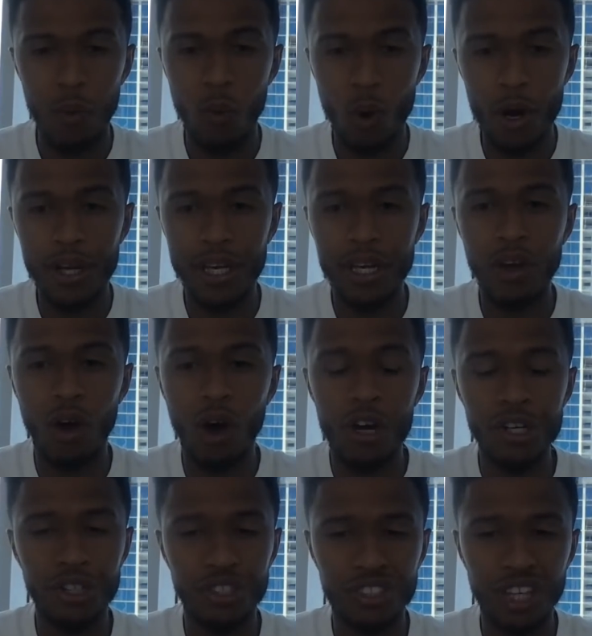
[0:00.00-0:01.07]
working on
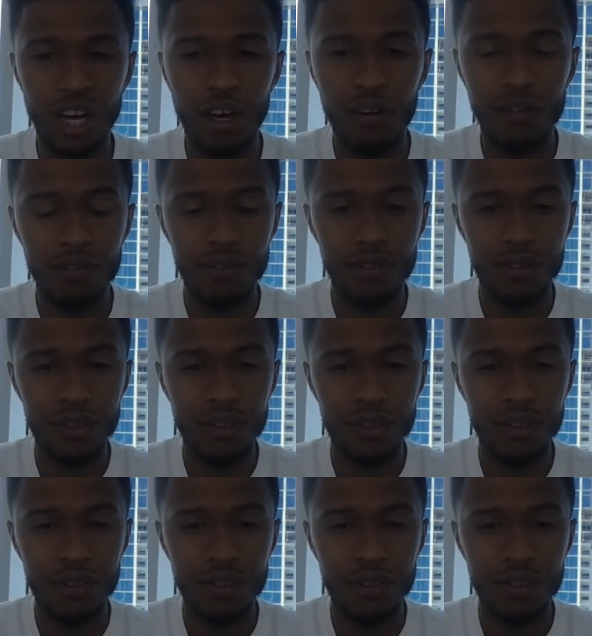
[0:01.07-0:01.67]
yourself